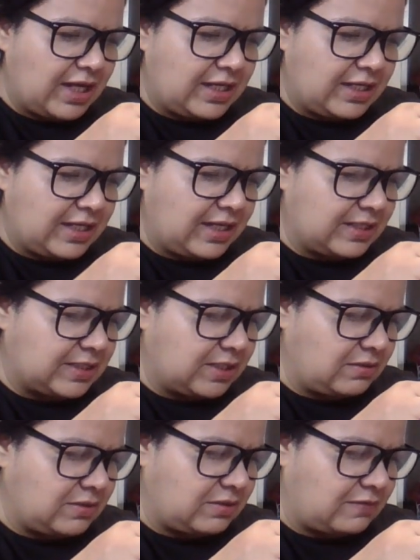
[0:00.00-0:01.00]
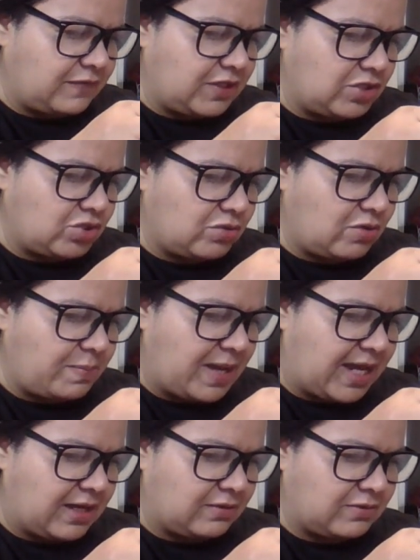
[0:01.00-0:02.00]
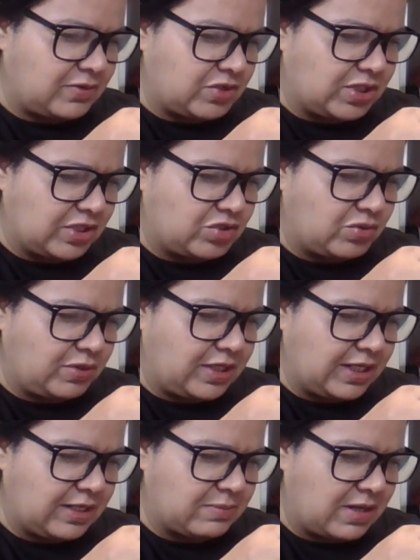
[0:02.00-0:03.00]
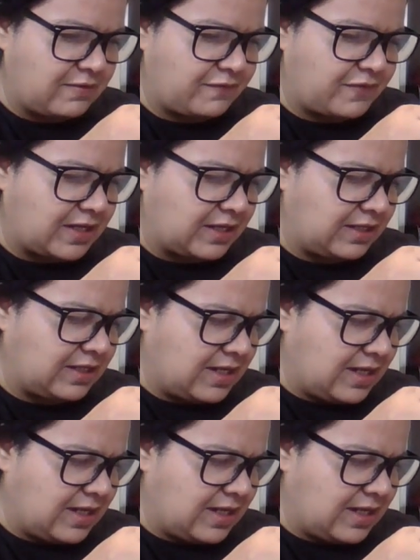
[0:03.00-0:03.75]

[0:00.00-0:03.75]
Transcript: and get tons of digital patterns that you can modify